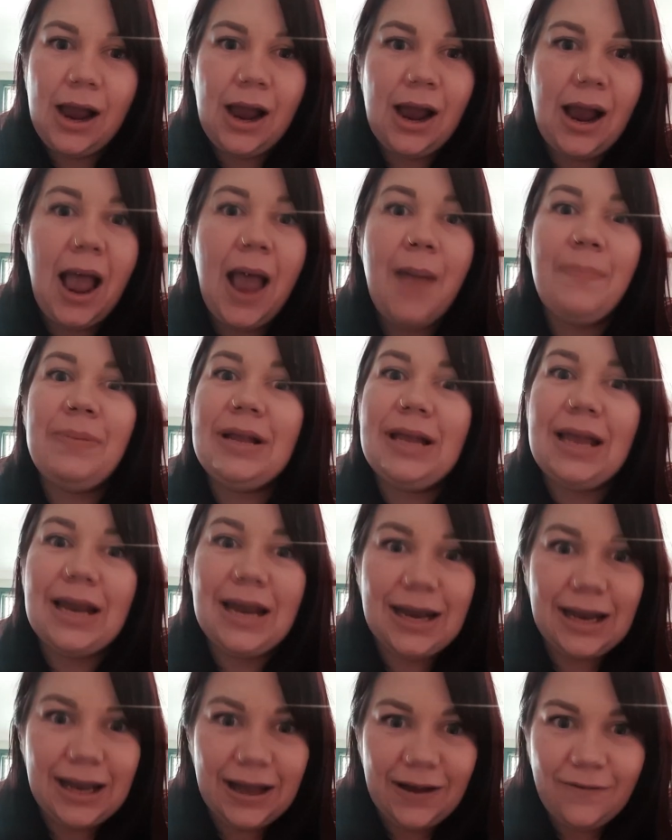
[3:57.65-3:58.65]
happily
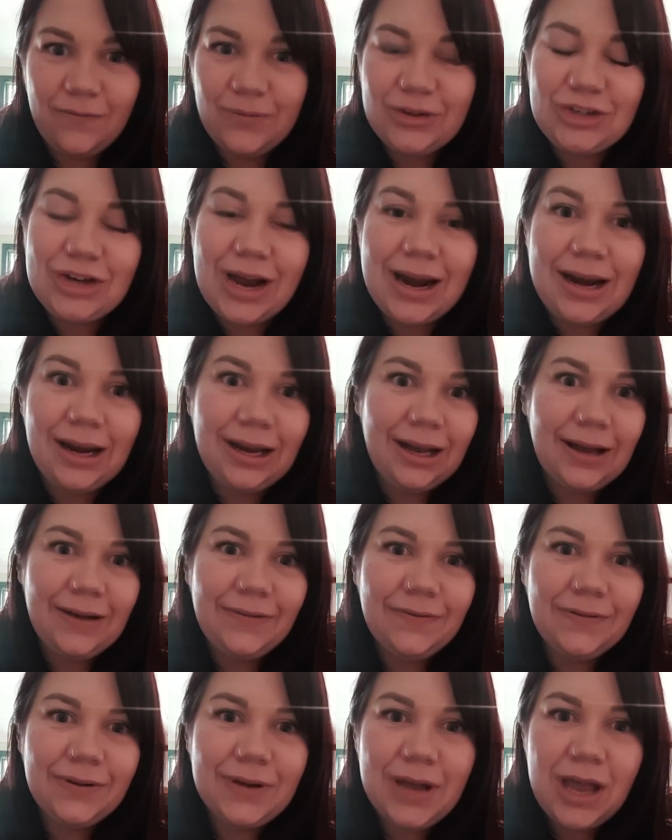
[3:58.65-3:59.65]
in love, which I
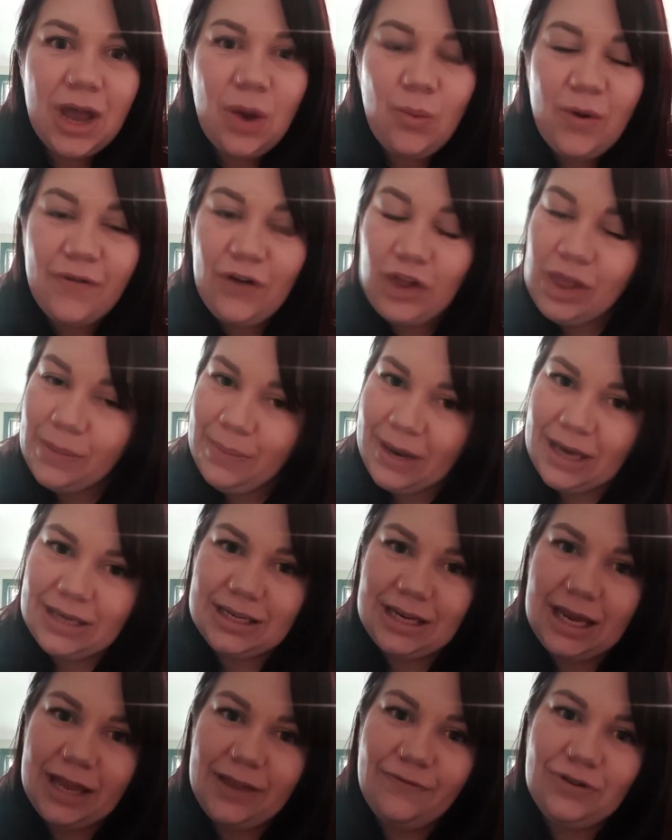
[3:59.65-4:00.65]
love. We've only been
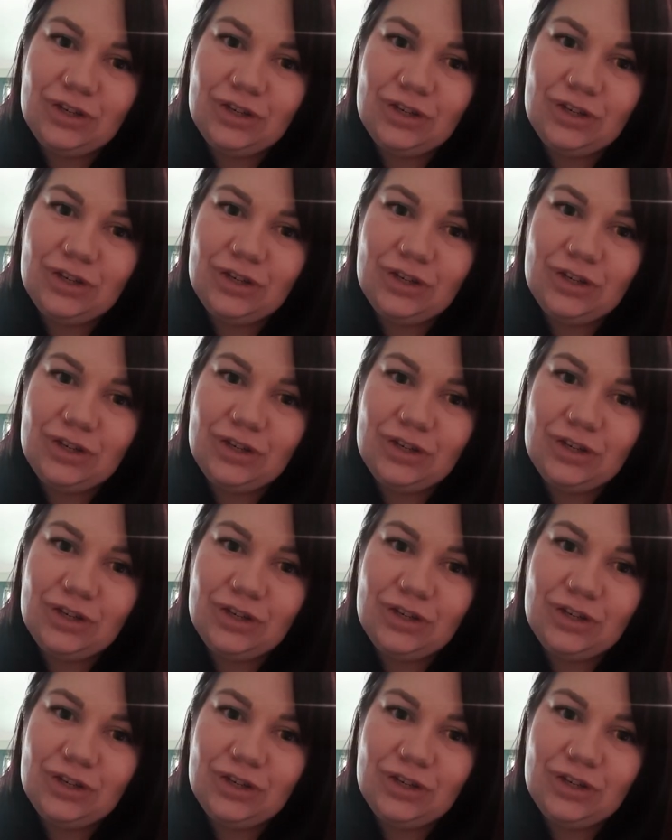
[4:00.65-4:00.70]
together for